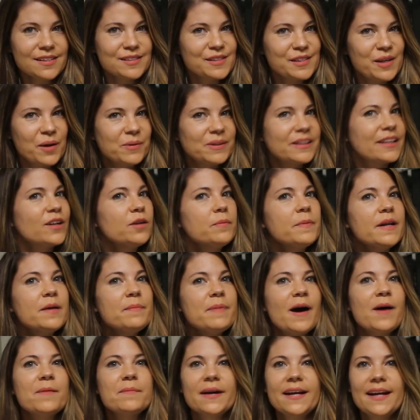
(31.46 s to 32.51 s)
So a little bit
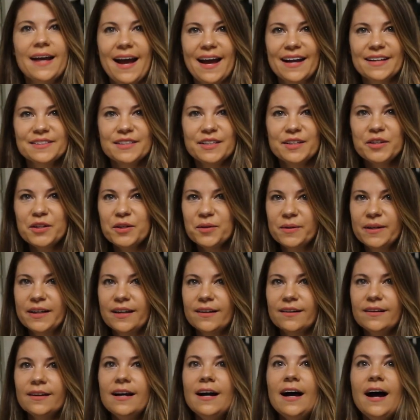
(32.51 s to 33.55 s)
about my acting
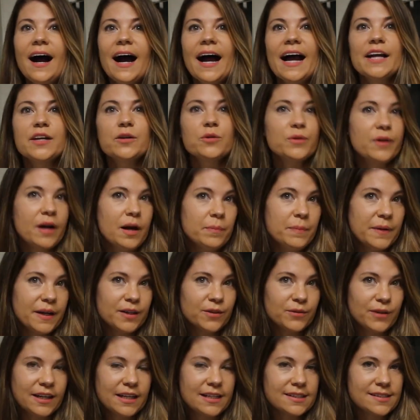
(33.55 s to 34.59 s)
career. I grew up in
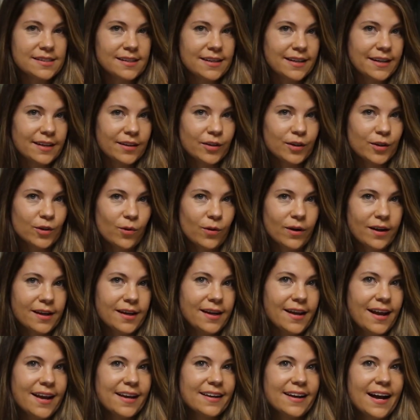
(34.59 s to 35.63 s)
Granite City,
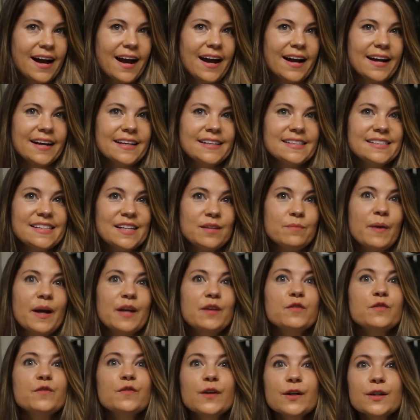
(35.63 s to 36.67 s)
Illinois, and I did
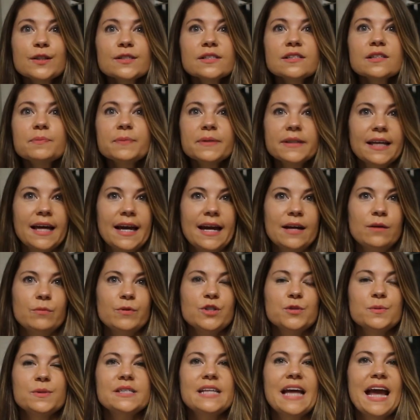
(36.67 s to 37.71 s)
my first play,
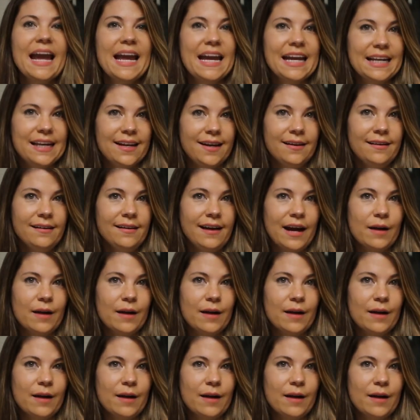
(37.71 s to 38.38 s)
which was Annie.